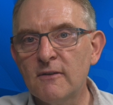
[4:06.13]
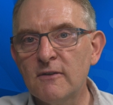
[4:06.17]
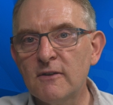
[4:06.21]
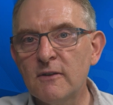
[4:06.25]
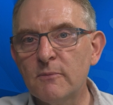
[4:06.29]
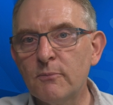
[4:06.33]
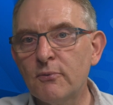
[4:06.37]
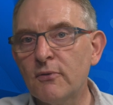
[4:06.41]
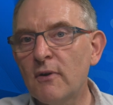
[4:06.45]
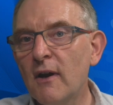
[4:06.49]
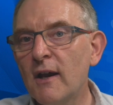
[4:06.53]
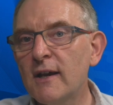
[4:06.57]

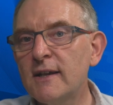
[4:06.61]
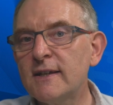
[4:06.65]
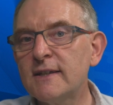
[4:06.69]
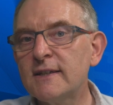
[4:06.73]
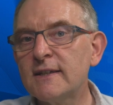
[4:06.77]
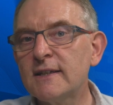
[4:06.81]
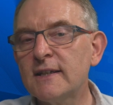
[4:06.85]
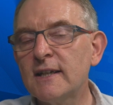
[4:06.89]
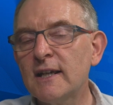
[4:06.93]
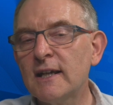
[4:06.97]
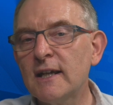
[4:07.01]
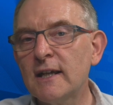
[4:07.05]
the
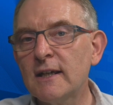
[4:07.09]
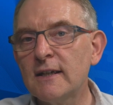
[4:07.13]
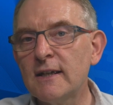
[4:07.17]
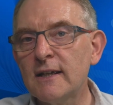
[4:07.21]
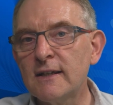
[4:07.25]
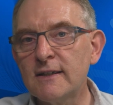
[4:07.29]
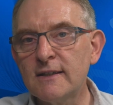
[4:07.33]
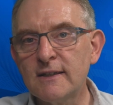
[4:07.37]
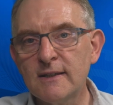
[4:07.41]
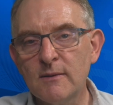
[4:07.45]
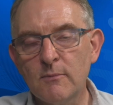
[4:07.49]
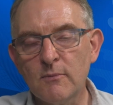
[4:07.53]
price
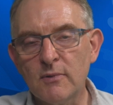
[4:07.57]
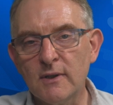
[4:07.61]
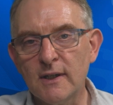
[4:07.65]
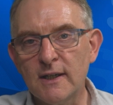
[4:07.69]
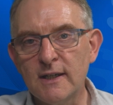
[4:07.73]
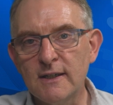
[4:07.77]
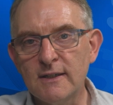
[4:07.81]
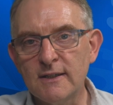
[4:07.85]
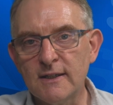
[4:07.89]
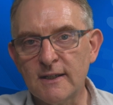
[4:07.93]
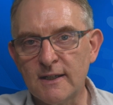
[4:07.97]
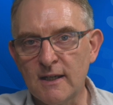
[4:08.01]
has
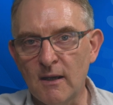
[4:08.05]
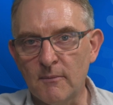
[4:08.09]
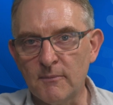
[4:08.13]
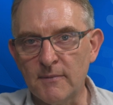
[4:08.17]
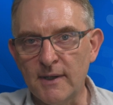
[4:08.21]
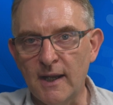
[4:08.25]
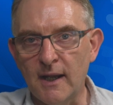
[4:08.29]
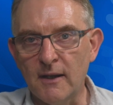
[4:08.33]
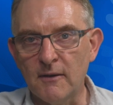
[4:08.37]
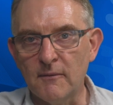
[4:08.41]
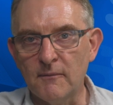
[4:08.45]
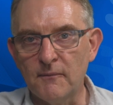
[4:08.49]
simply to come
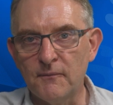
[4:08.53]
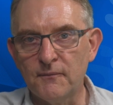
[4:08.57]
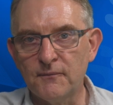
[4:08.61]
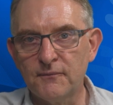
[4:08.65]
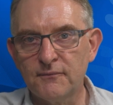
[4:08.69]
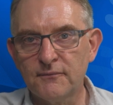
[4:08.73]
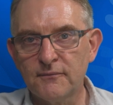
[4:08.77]
down.